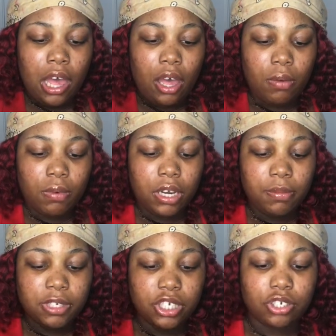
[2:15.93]
Um, one of
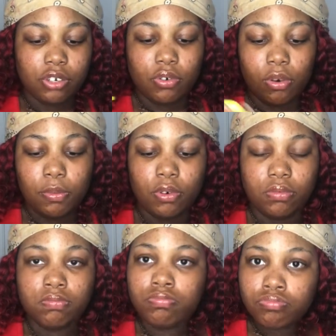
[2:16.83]
them is just your
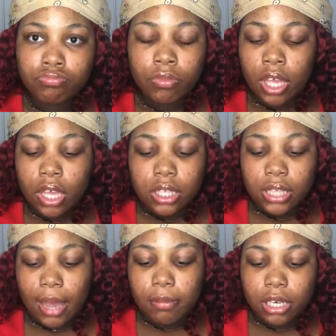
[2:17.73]
normal
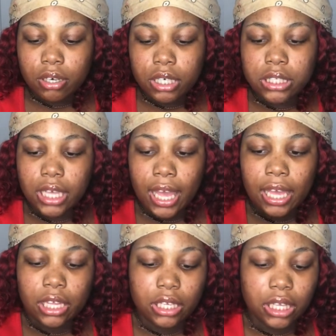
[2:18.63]
diamond crusted
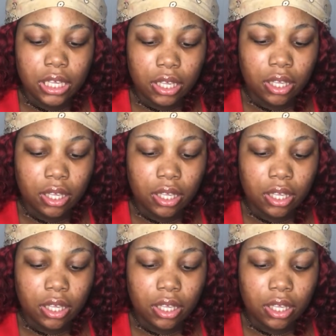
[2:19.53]
anklet.